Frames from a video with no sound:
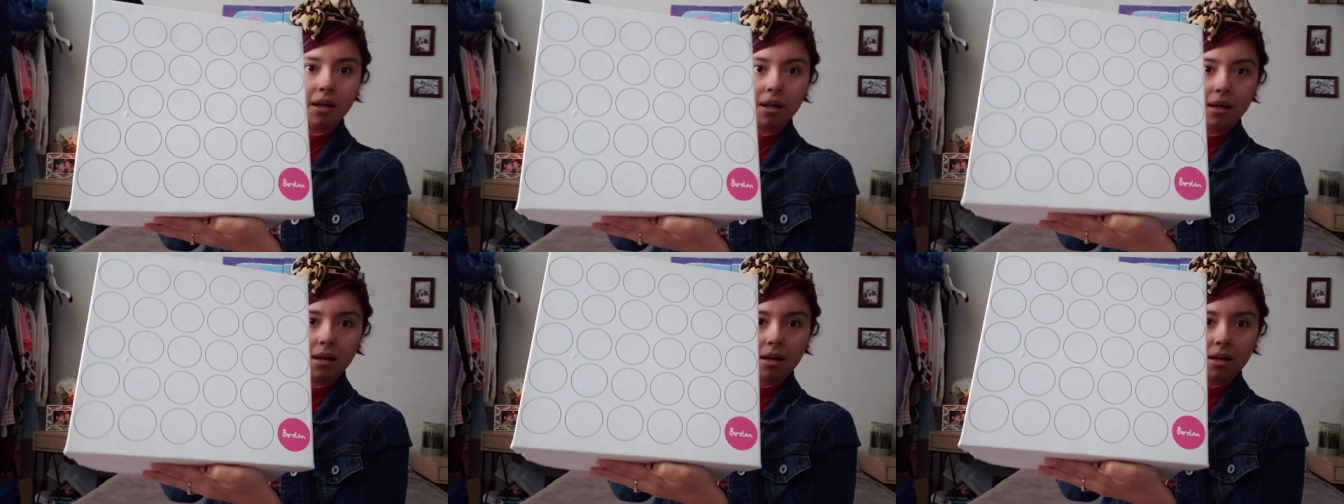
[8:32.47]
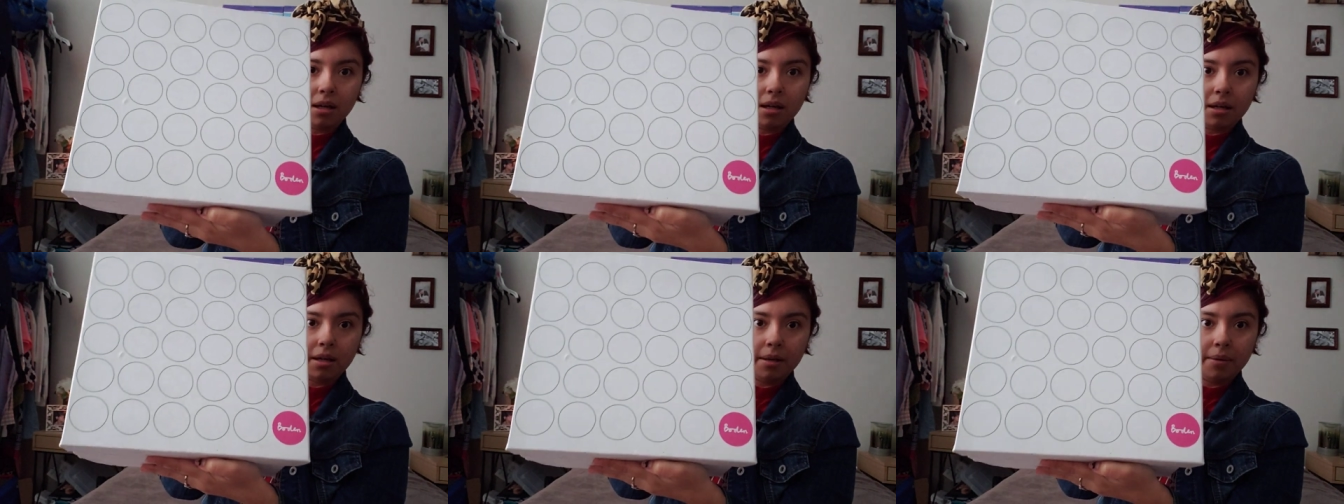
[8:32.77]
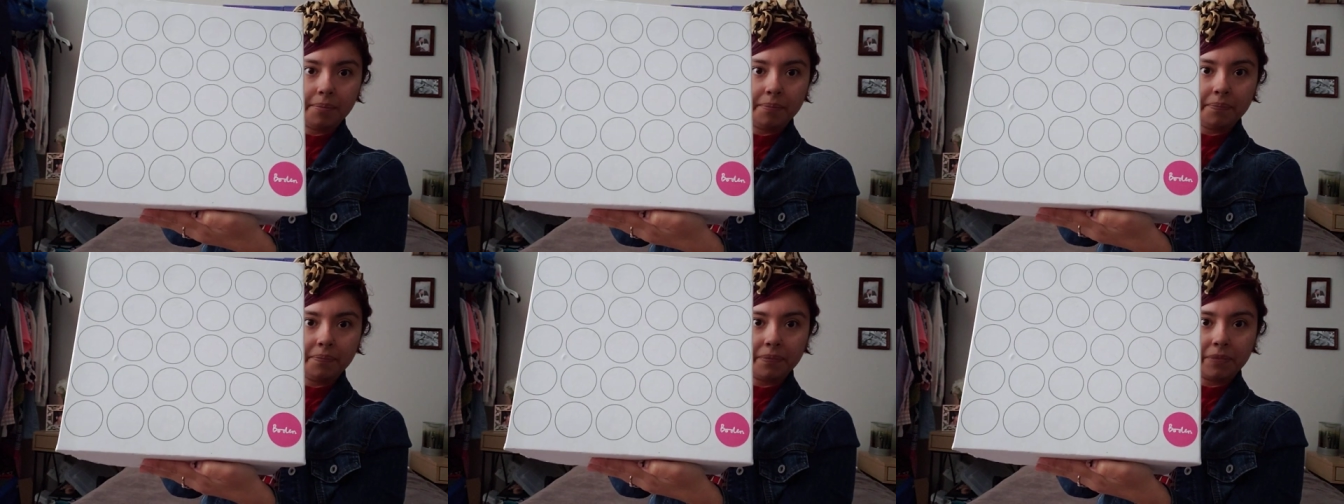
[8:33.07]

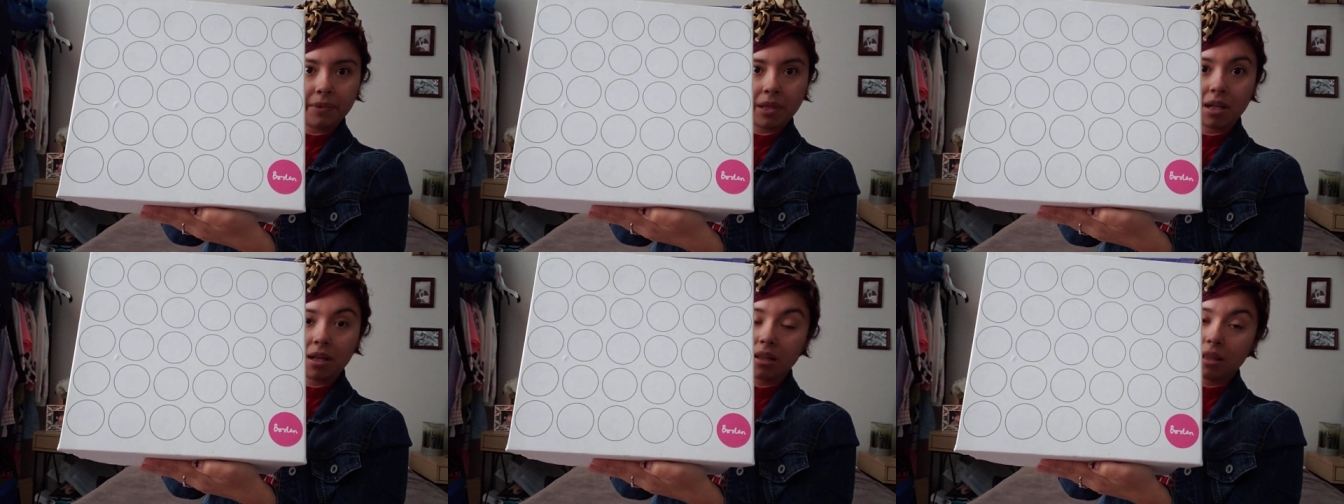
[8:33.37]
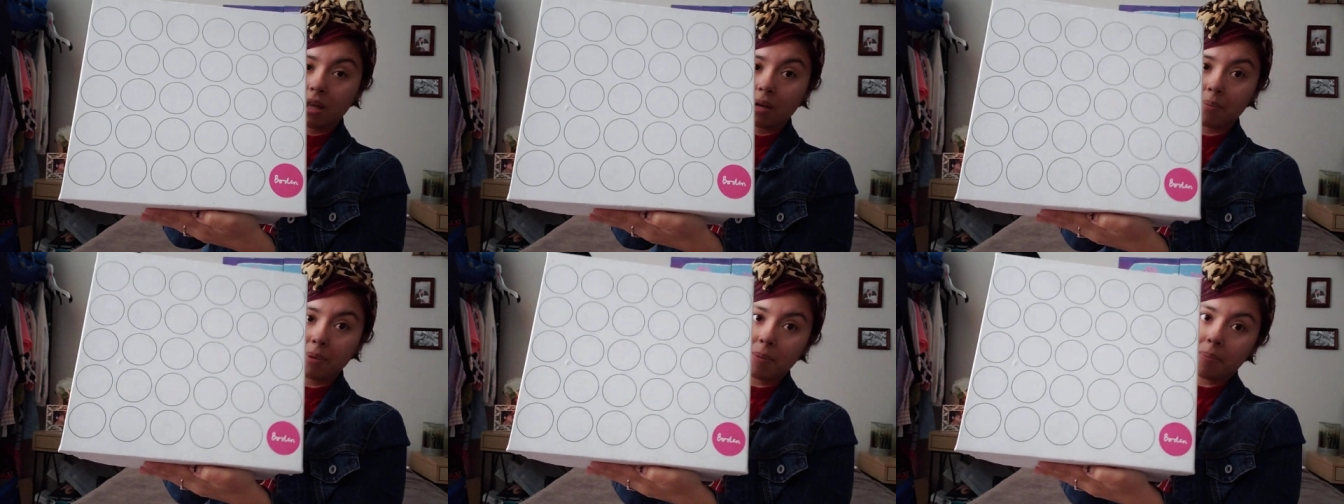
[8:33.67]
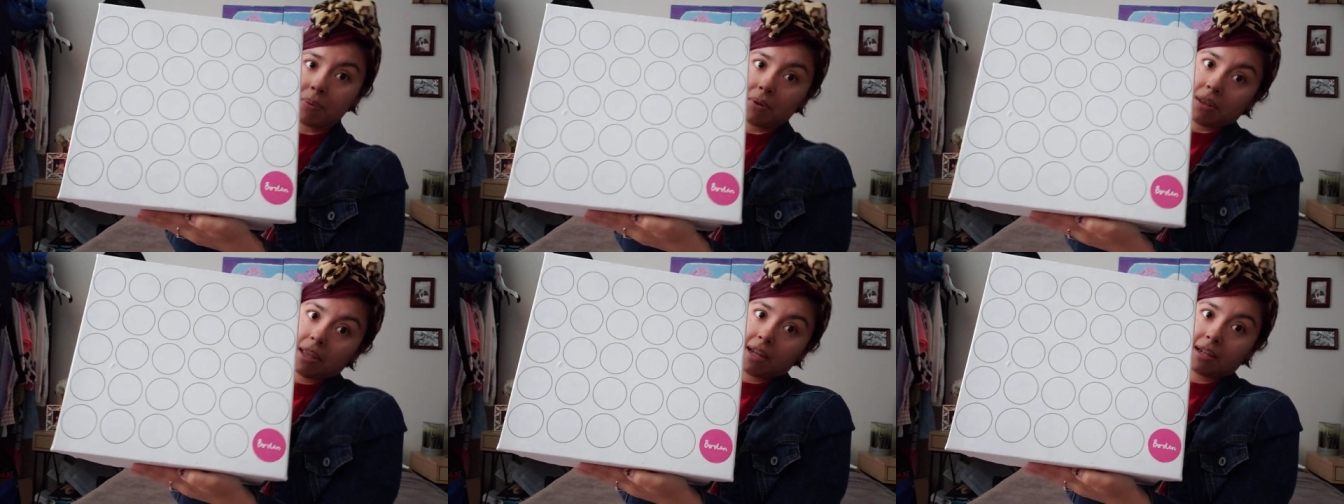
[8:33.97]
Um, and a lot of
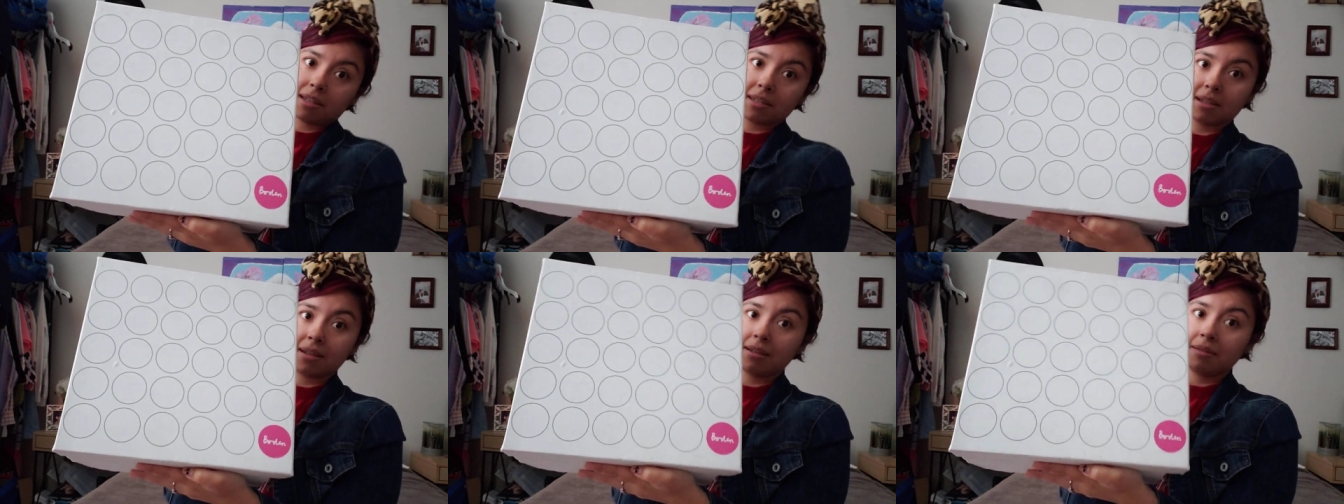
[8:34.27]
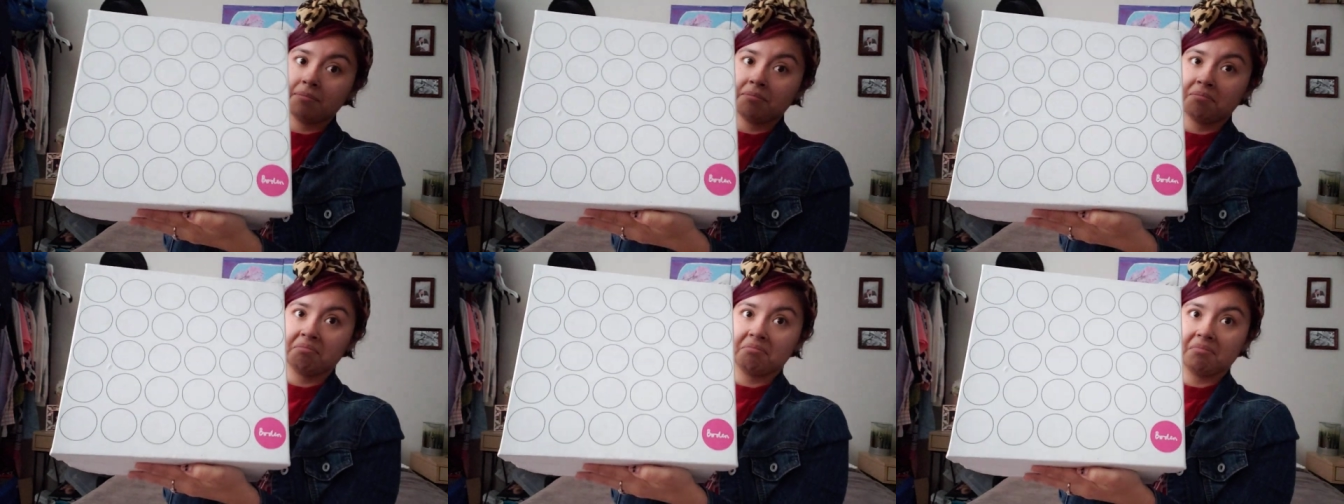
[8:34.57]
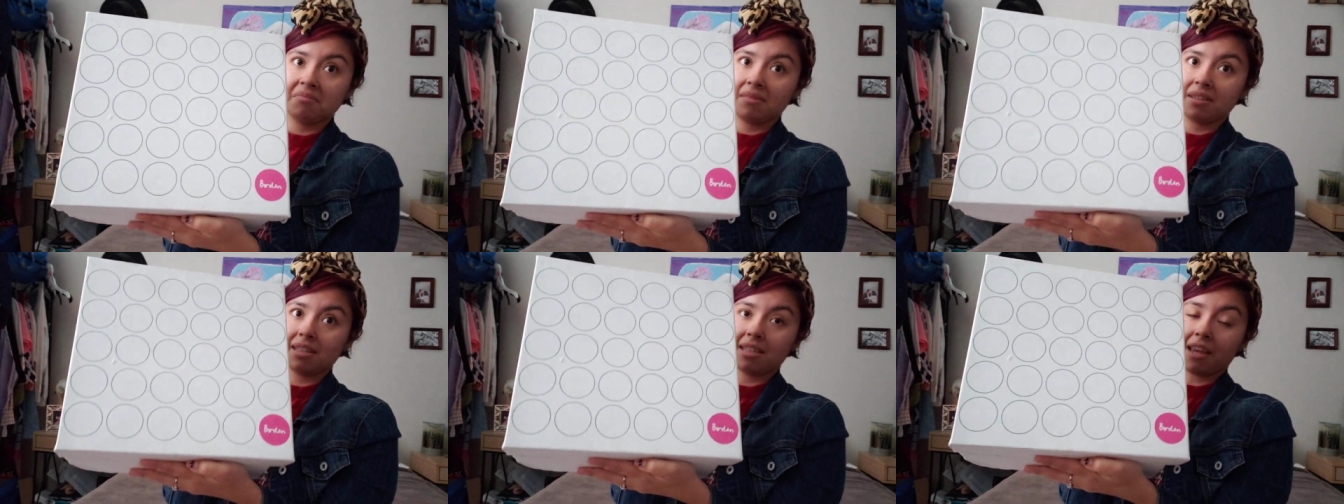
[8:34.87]
people like to
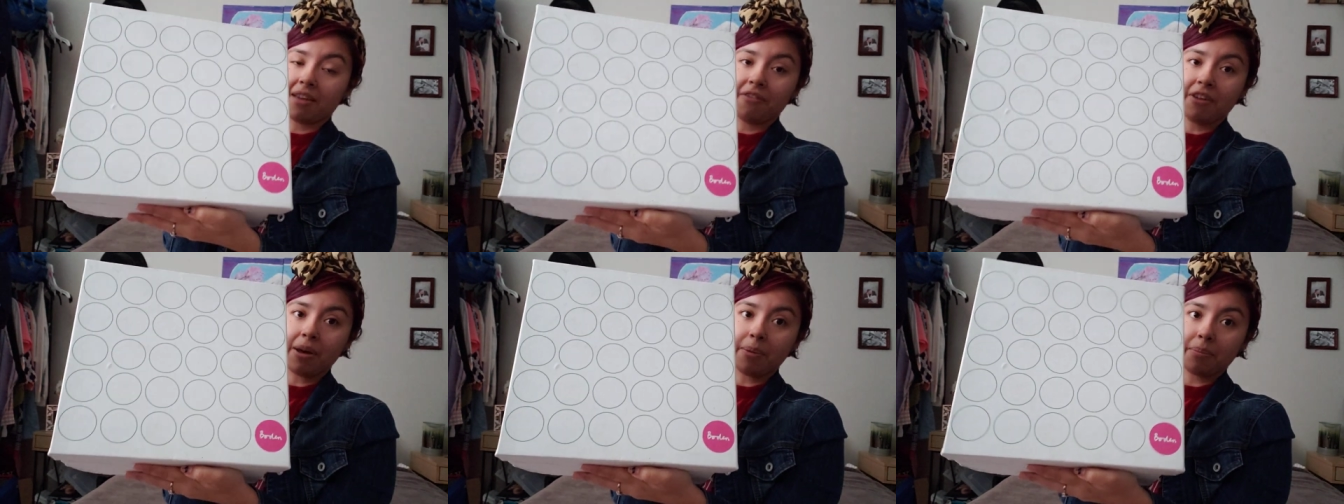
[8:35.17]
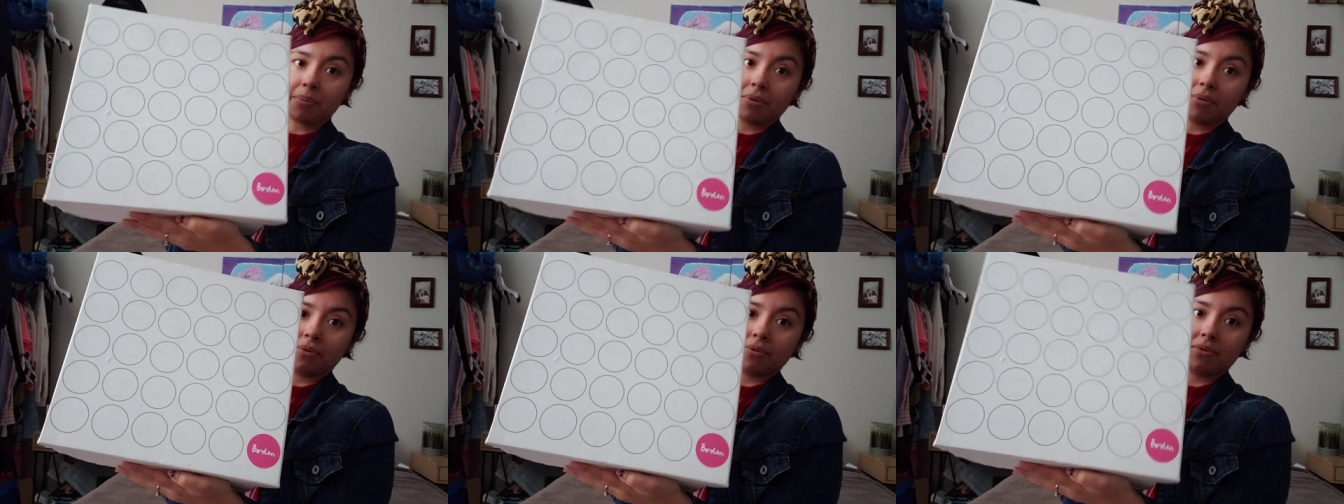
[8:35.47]
save up.